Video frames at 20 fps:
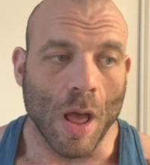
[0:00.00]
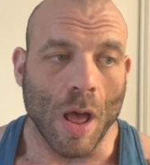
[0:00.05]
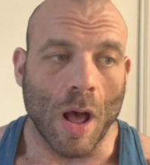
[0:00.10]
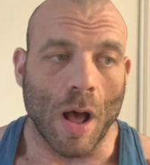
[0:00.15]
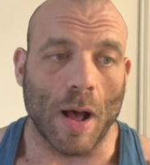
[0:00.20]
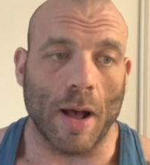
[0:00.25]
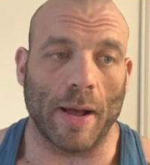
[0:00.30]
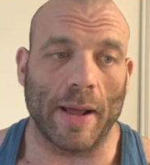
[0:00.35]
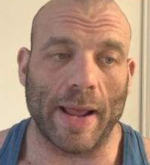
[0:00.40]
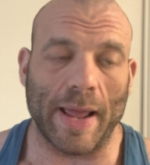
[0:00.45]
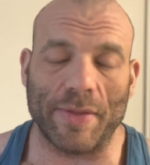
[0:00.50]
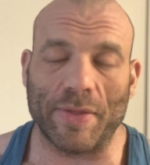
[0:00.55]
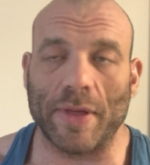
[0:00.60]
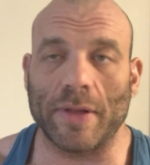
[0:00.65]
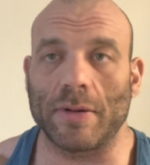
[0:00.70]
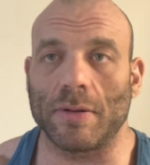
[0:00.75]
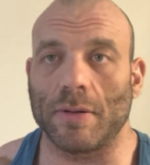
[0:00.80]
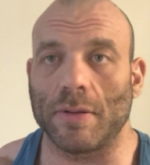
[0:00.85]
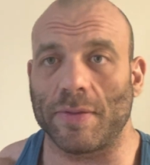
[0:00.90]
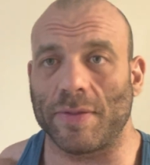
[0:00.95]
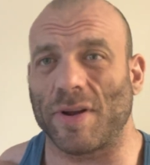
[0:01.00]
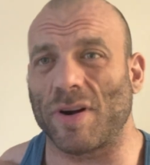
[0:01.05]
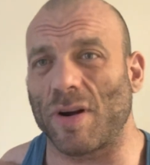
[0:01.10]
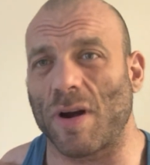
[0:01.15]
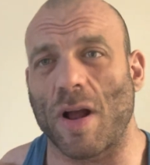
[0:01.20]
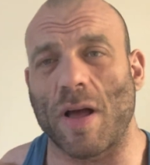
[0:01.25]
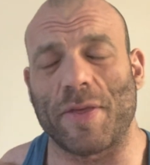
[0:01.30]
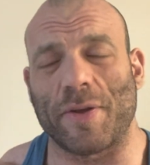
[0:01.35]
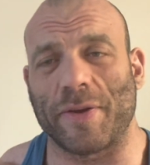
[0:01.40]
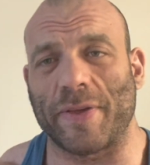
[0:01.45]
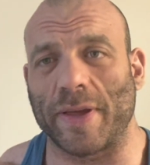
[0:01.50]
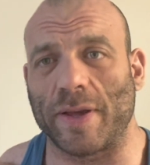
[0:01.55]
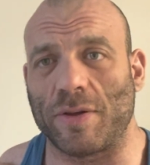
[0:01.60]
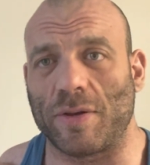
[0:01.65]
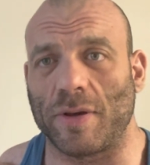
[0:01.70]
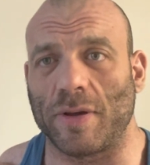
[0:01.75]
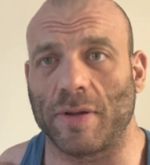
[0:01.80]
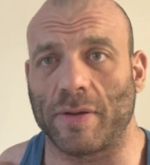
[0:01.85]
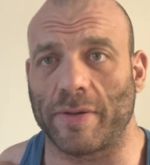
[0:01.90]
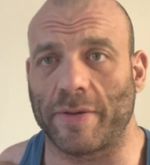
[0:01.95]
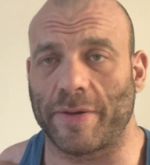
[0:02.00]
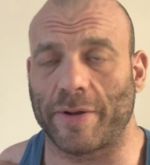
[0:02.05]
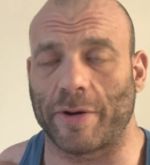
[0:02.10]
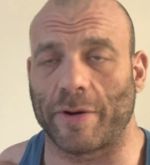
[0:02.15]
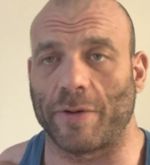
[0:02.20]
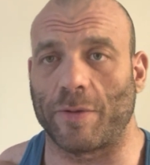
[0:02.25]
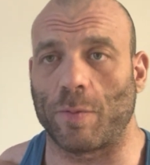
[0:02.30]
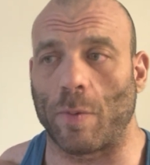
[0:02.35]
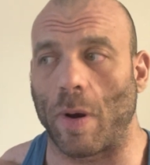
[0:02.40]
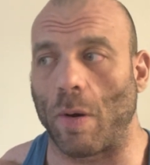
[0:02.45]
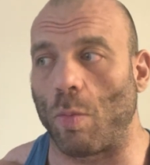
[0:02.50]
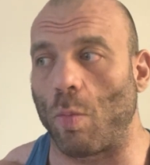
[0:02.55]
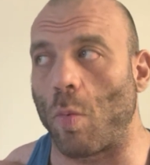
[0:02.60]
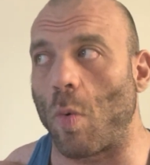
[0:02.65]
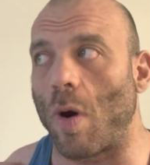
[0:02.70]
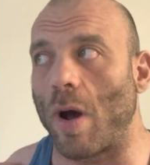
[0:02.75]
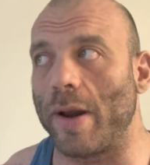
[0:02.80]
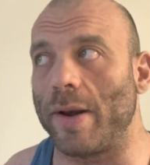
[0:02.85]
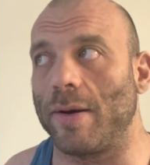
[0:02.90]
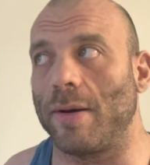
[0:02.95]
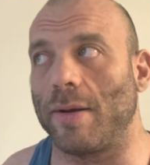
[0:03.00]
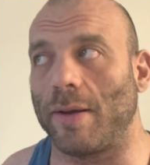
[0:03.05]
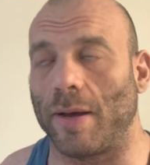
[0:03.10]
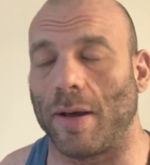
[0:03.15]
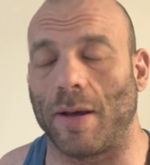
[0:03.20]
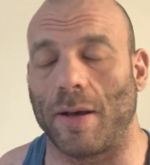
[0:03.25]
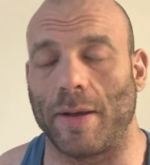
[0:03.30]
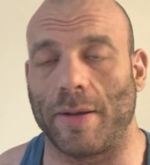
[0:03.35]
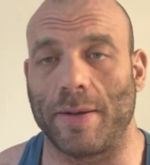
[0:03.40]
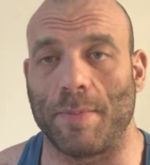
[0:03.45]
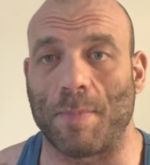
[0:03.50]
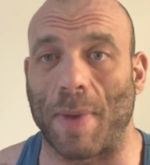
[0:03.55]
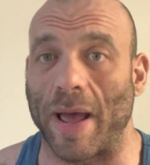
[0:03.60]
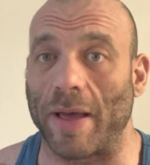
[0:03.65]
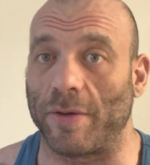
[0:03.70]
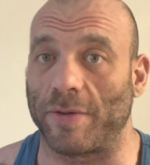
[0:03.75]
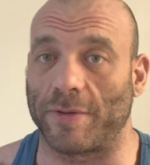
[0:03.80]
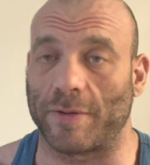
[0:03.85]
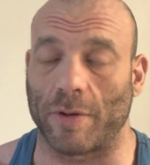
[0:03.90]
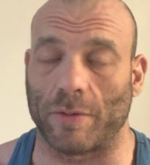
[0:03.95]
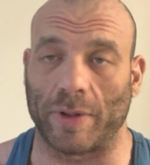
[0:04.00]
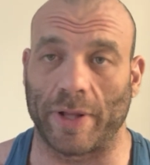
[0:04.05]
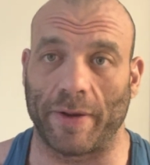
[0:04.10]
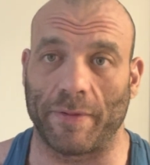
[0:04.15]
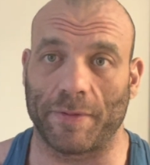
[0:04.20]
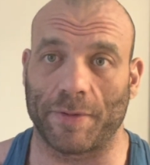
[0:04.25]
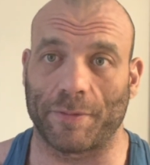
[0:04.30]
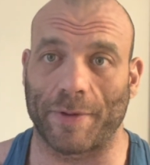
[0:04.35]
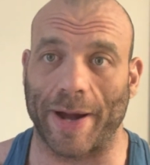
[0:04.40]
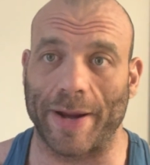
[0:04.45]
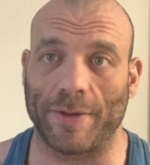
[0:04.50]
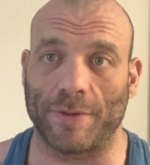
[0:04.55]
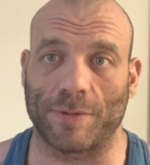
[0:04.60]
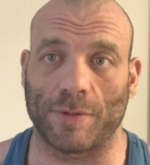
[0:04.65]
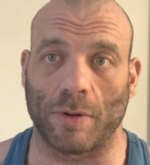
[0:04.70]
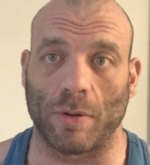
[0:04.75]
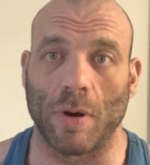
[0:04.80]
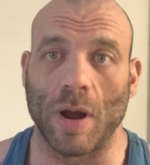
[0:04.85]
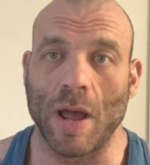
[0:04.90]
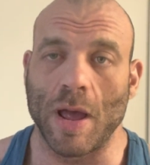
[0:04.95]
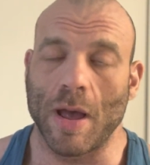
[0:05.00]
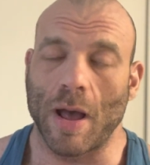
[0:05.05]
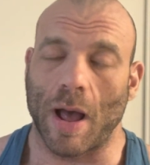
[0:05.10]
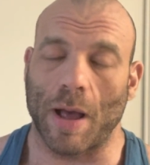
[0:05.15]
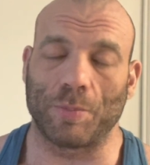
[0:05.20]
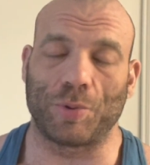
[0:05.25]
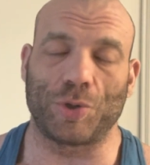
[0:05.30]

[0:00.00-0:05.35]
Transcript: And then there are other things you can consider as well. One, milestone lifts, right? So I'm